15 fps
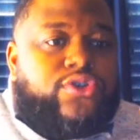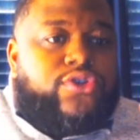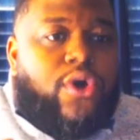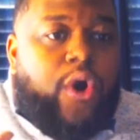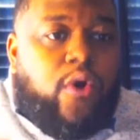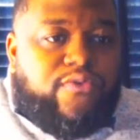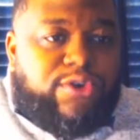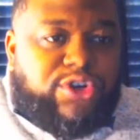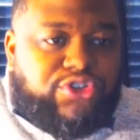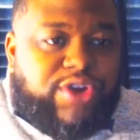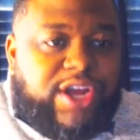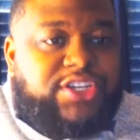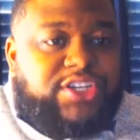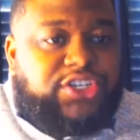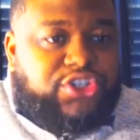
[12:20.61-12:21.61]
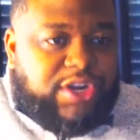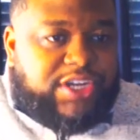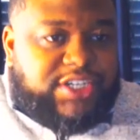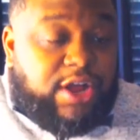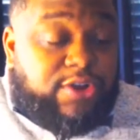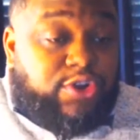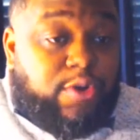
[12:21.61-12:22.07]
overstress and
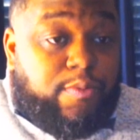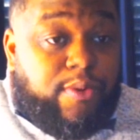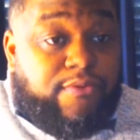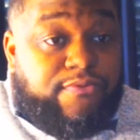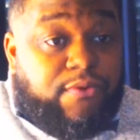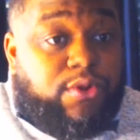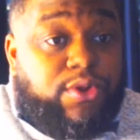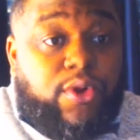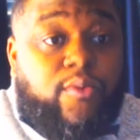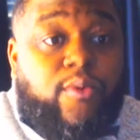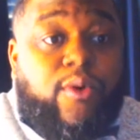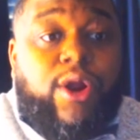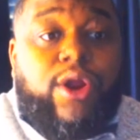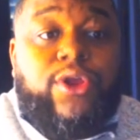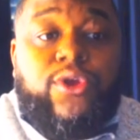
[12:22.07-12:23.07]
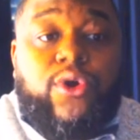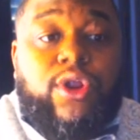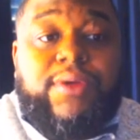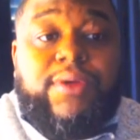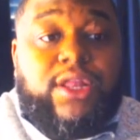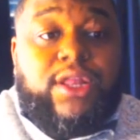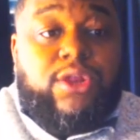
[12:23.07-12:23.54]
stress out your portfolio where you're going to
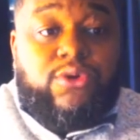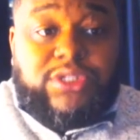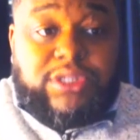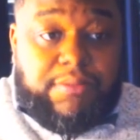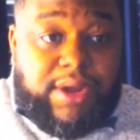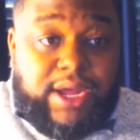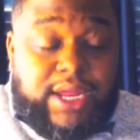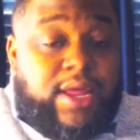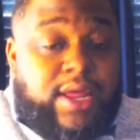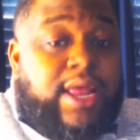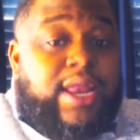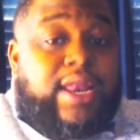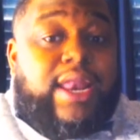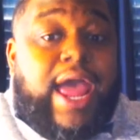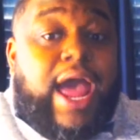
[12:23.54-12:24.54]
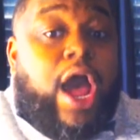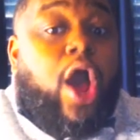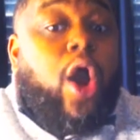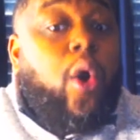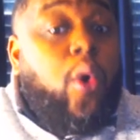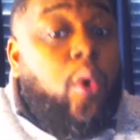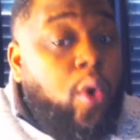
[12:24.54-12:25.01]
be losing money.
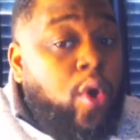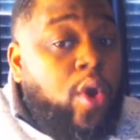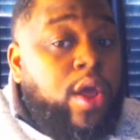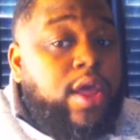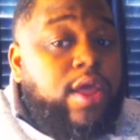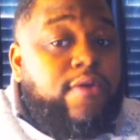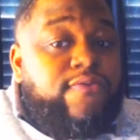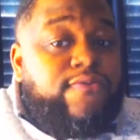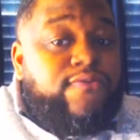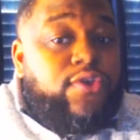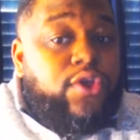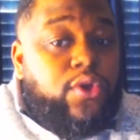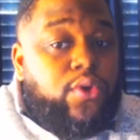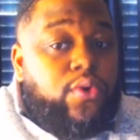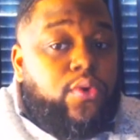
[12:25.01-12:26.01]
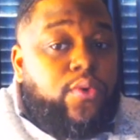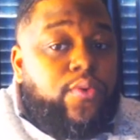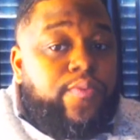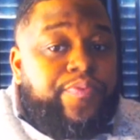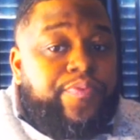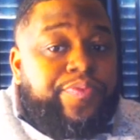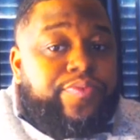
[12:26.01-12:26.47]
Now, if you
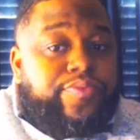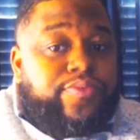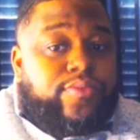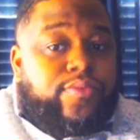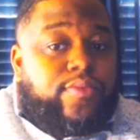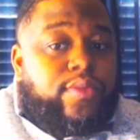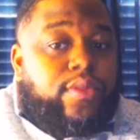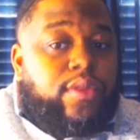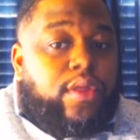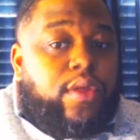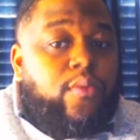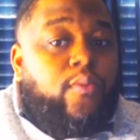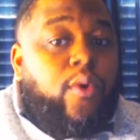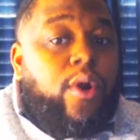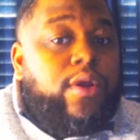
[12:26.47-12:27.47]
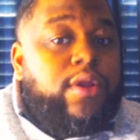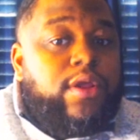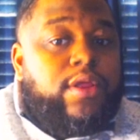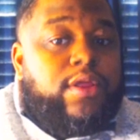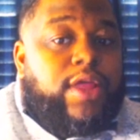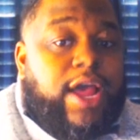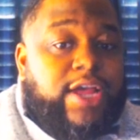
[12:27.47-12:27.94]
were,
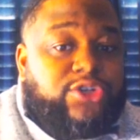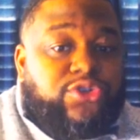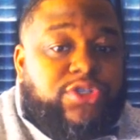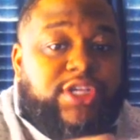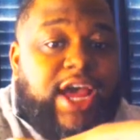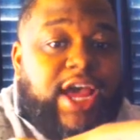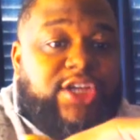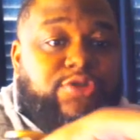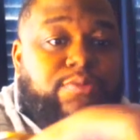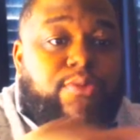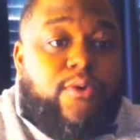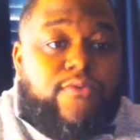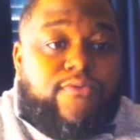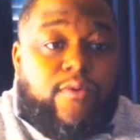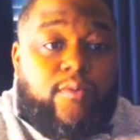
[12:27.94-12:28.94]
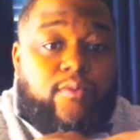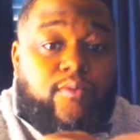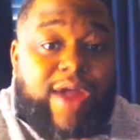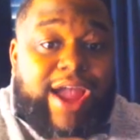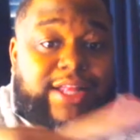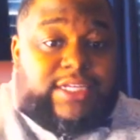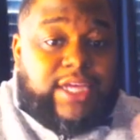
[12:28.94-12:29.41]
as you move from
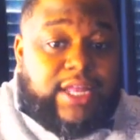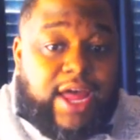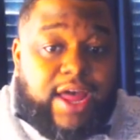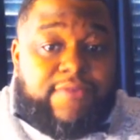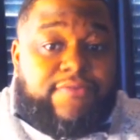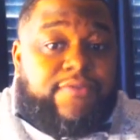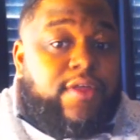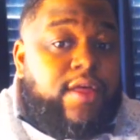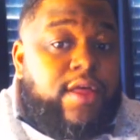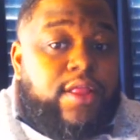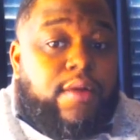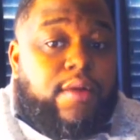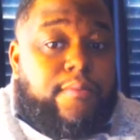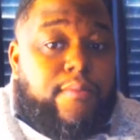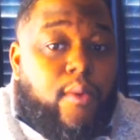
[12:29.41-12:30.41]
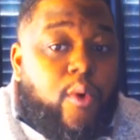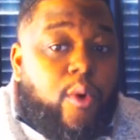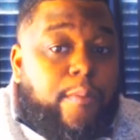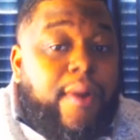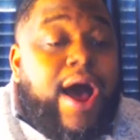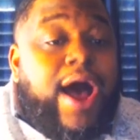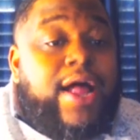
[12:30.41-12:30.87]
right to left, the more
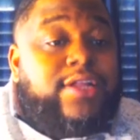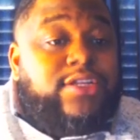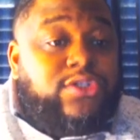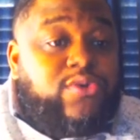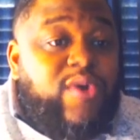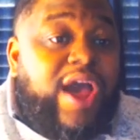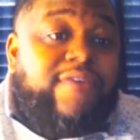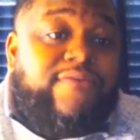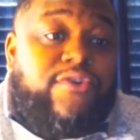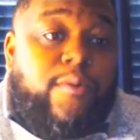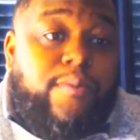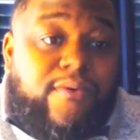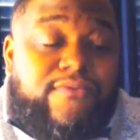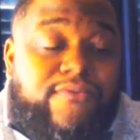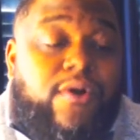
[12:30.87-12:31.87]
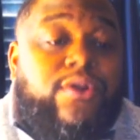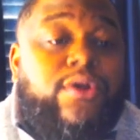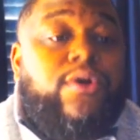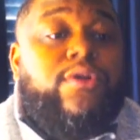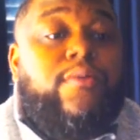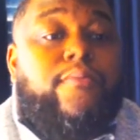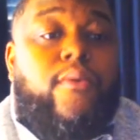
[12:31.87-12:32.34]
bonds you have in your portfolio,
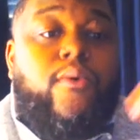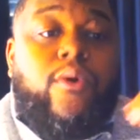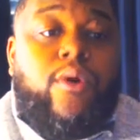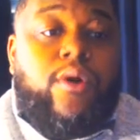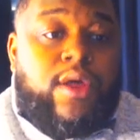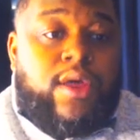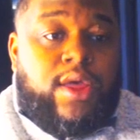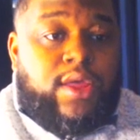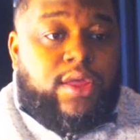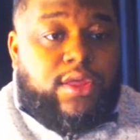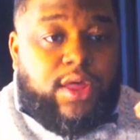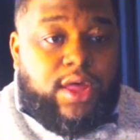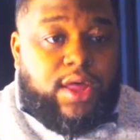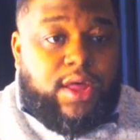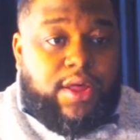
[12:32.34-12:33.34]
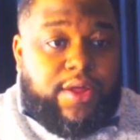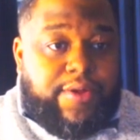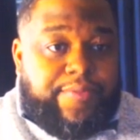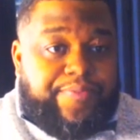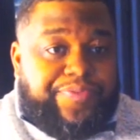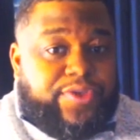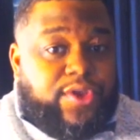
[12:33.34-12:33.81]
the more
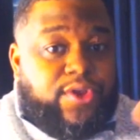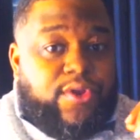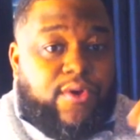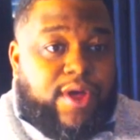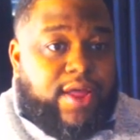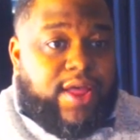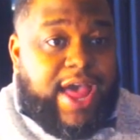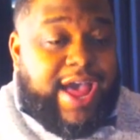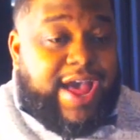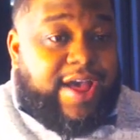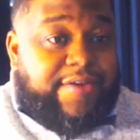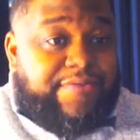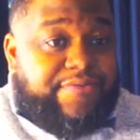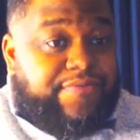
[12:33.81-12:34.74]
you don't have